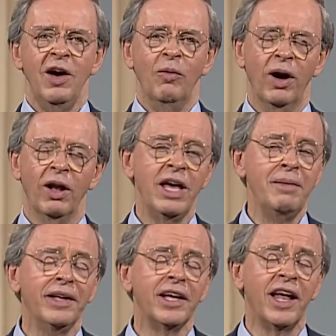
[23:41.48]
Well, he
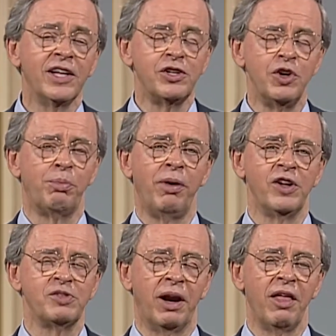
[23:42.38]
may not answer your
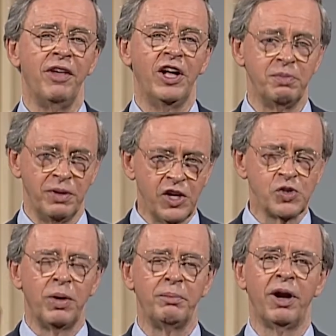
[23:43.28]
prayers about other things, but here's
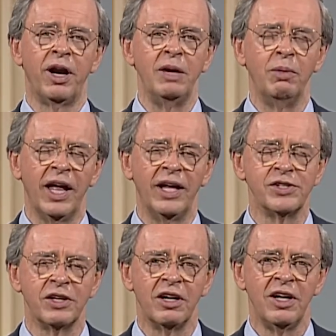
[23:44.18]
one prayer he will
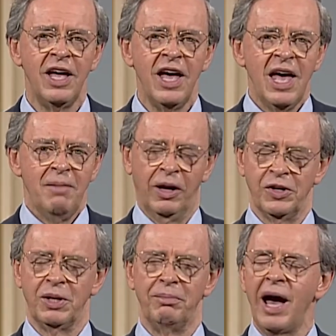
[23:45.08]
answer.
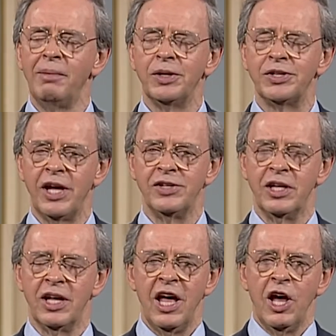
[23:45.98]
Because the Bible says
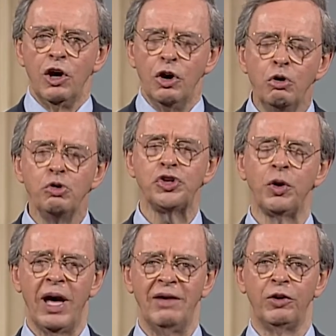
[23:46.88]
it
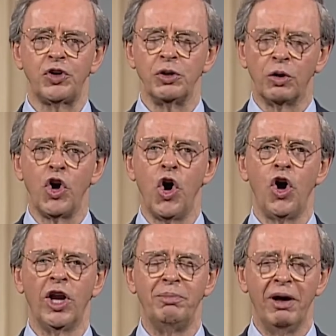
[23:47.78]
Whosoever shall
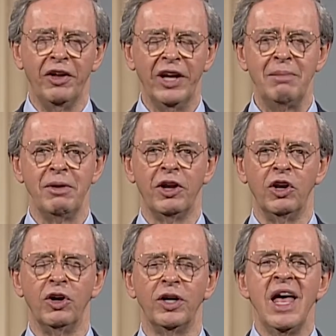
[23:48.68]
call upon the name of the
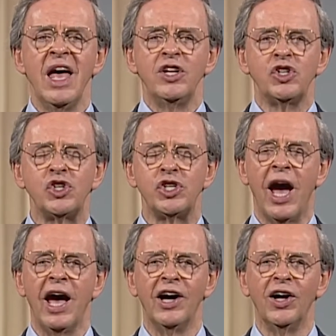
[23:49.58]
Lord
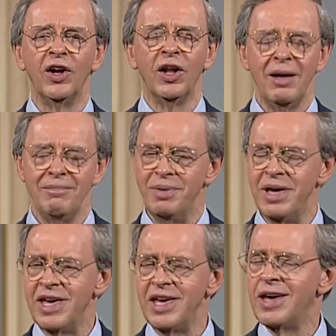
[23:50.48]
shall
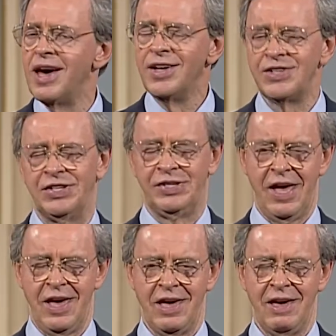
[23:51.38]
be
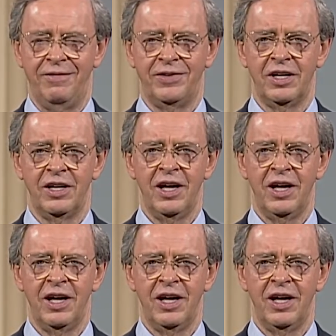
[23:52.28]
saved.